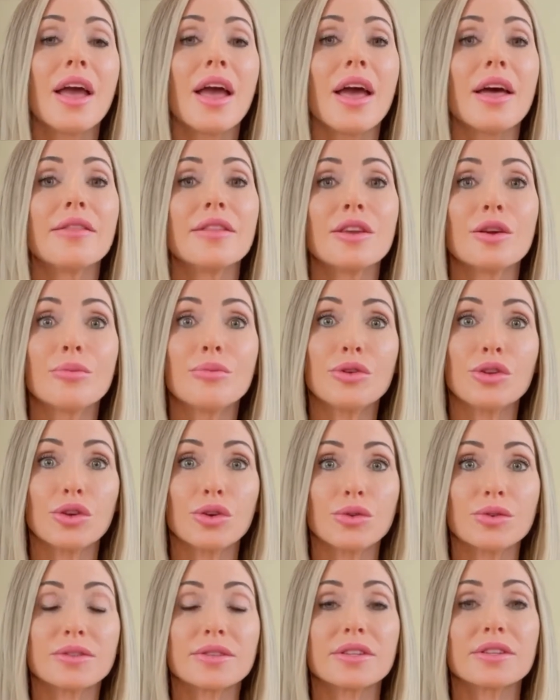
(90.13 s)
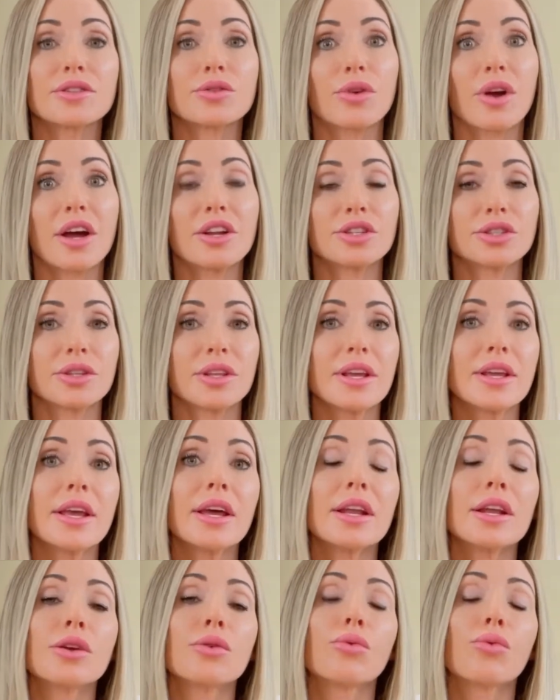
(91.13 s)
and the abuse is gradually
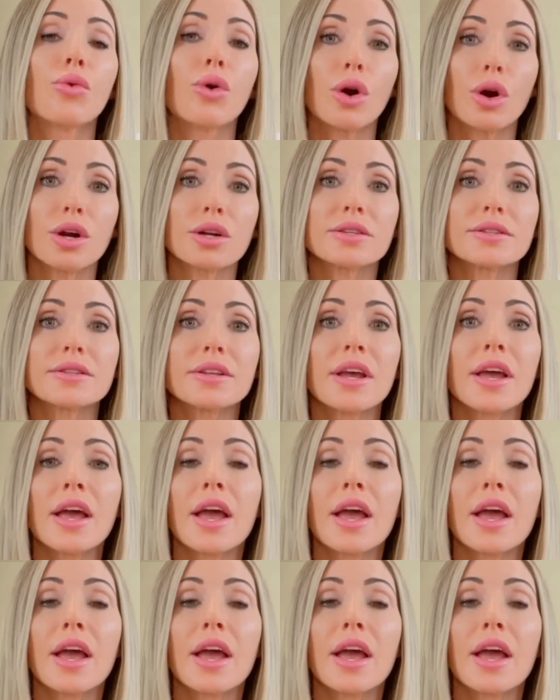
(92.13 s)
getting worse.